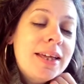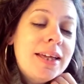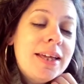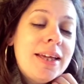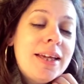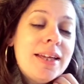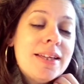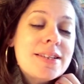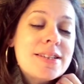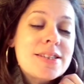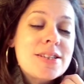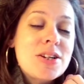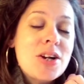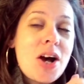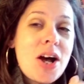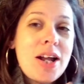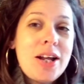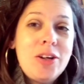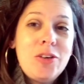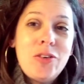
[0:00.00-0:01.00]
it's
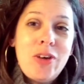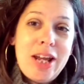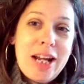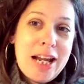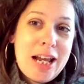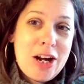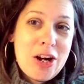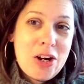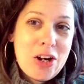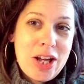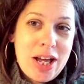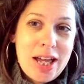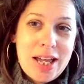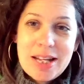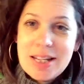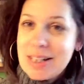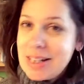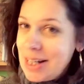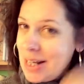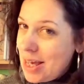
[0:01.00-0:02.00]
not a great haircut,
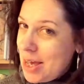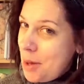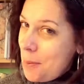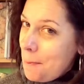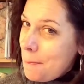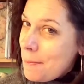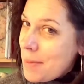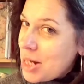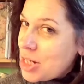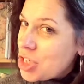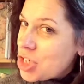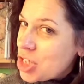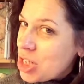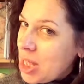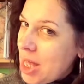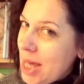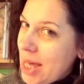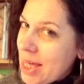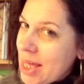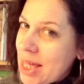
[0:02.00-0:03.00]
much
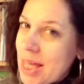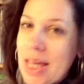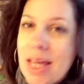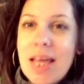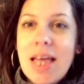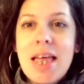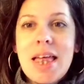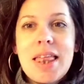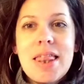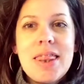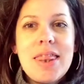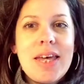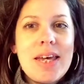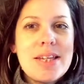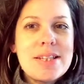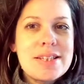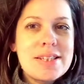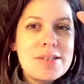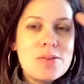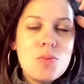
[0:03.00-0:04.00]
like
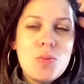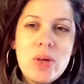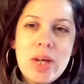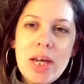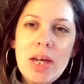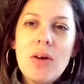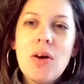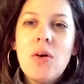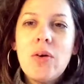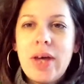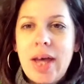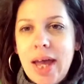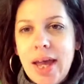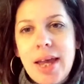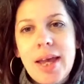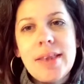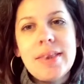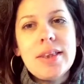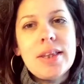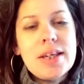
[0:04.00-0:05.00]
this. Okay,
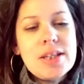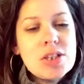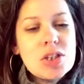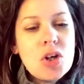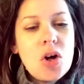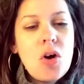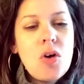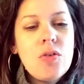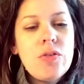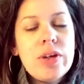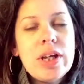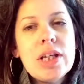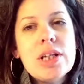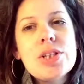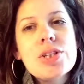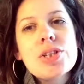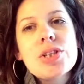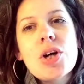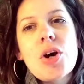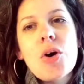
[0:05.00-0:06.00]
and it's COVID,
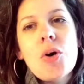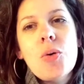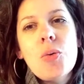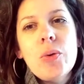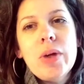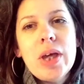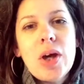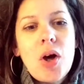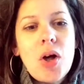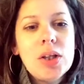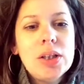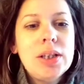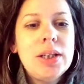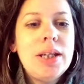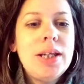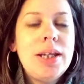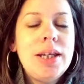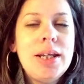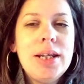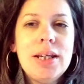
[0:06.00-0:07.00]
so we all
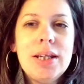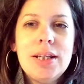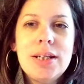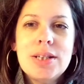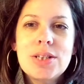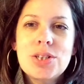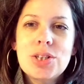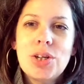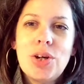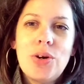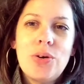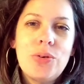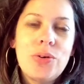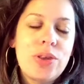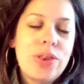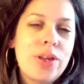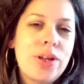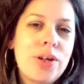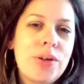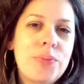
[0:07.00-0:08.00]
needed to go to
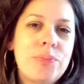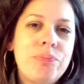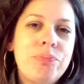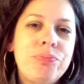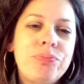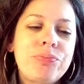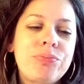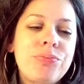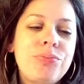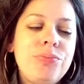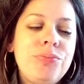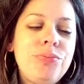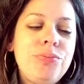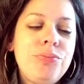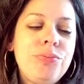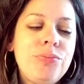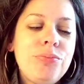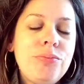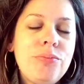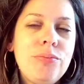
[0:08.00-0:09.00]
the
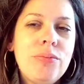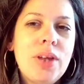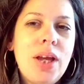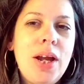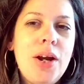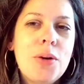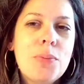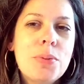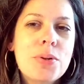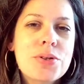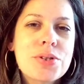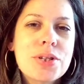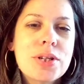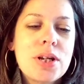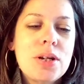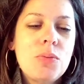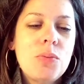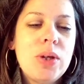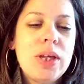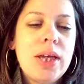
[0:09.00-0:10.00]
hair person
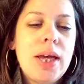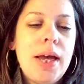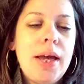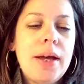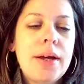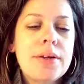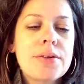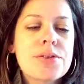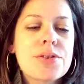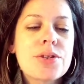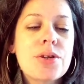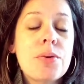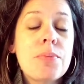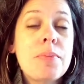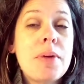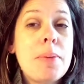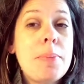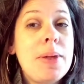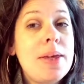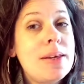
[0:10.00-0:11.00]
and we can't. So
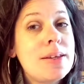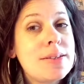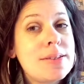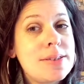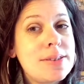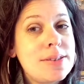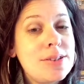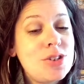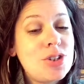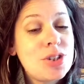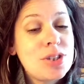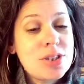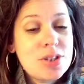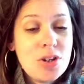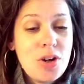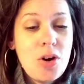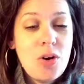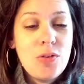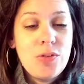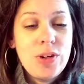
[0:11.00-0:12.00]
maybe it's just
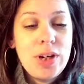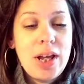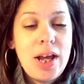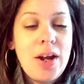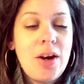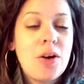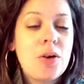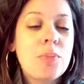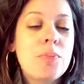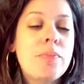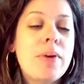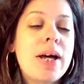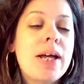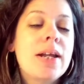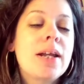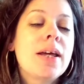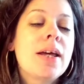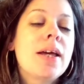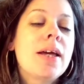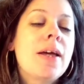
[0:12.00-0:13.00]
COVID hair, but
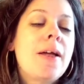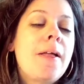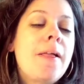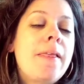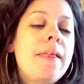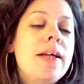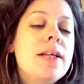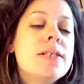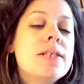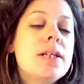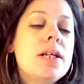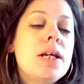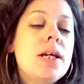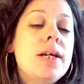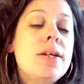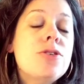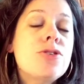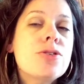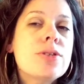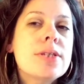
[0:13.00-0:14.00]
it's an
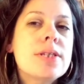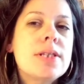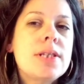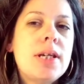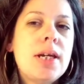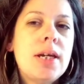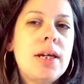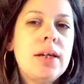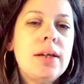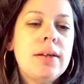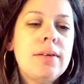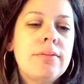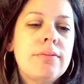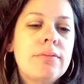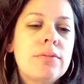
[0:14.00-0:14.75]
interesting